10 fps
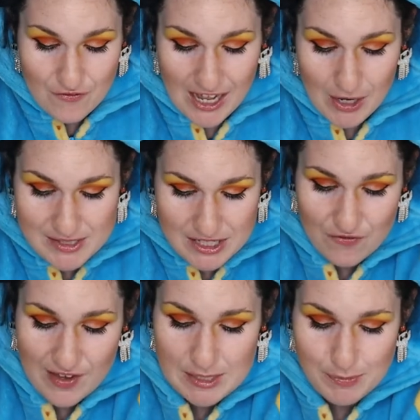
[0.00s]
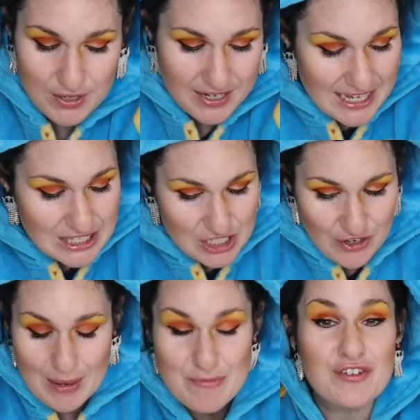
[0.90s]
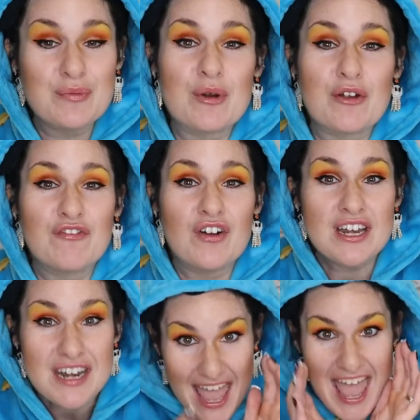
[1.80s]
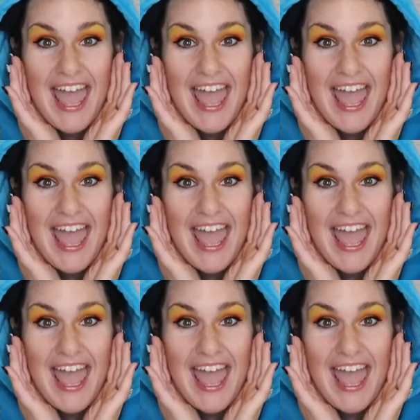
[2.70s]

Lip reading: Follow us on Facebook and Instagram for more fun.